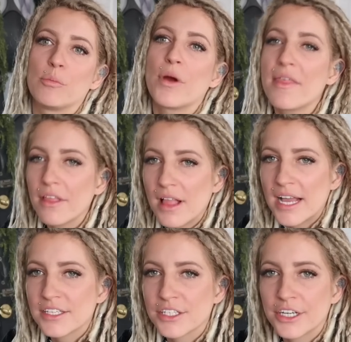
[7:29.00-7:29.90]
a
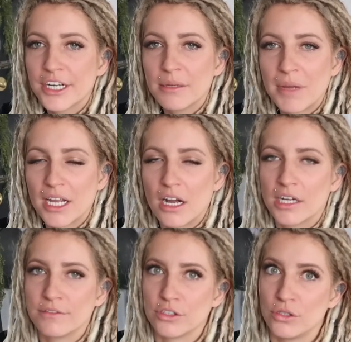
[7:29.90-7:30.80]
breathalyzer in my
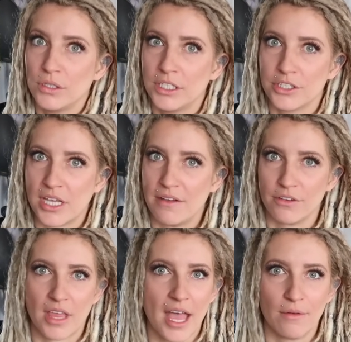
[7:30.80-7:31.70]
car for two years
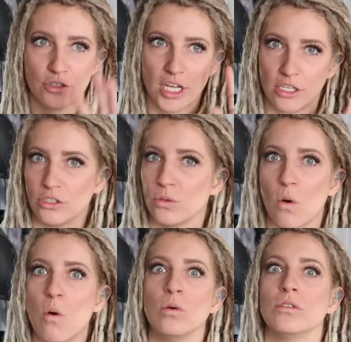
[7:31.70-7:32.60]
after that, which I could do
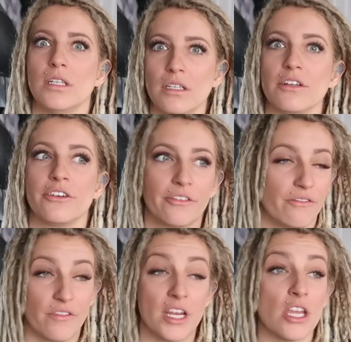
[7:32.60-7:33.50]
a whole nother
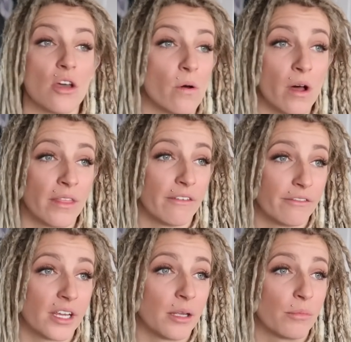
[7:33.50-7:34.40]
video on that
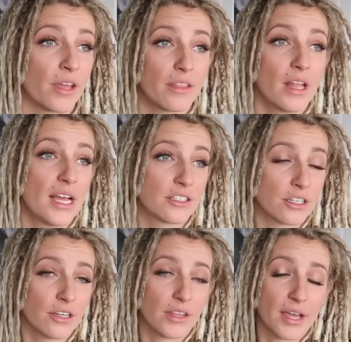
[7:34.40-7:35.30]
fucking
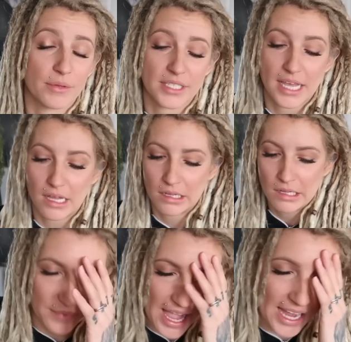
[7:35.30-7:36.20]
breathalyzer. That was
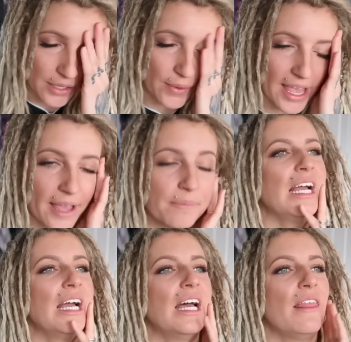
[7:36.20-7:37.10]
hell. Anyway,
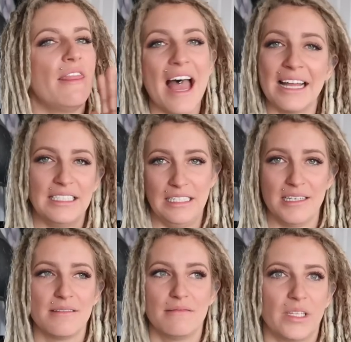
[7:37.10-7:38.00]
that
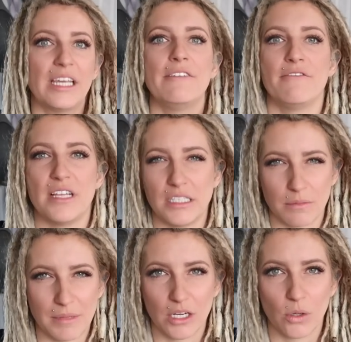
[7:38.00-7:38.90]
didn't
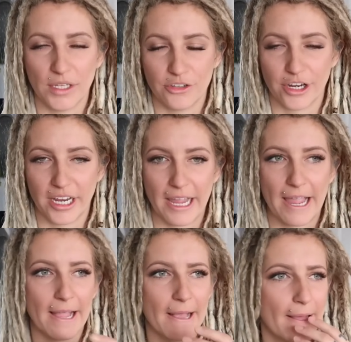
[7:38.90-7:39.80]
convince me to quit
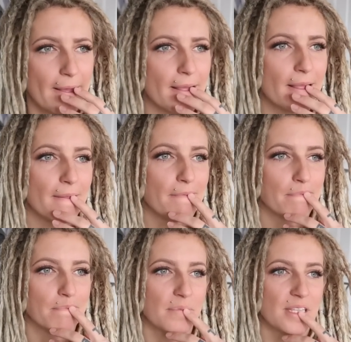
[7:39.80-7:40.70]
drinking.
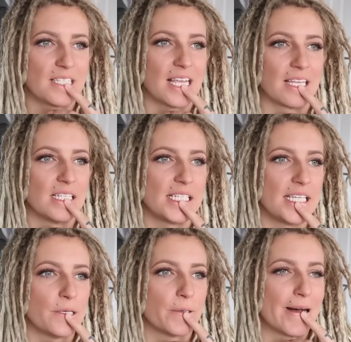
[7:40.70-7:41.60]
Um, the second
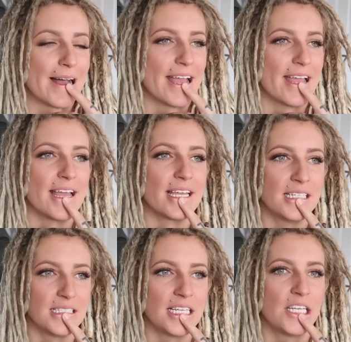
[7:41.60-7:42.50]
DUI, I
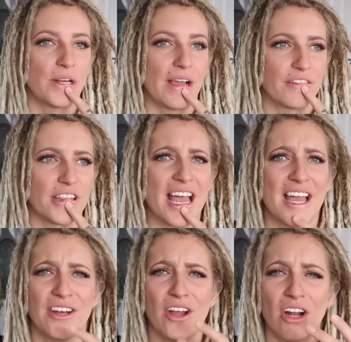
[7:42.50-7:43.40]
continued after
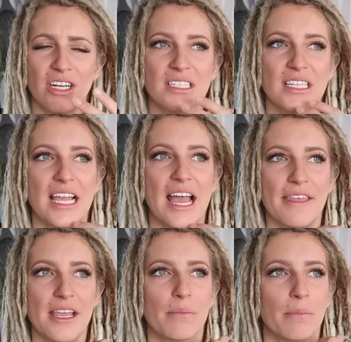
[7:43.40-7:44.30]
that. And honestly, I
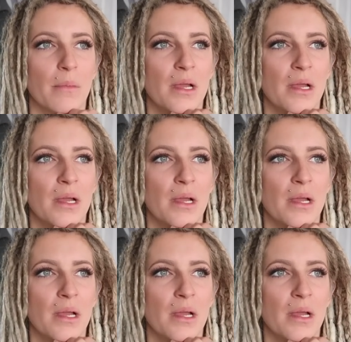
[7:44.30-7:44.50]
think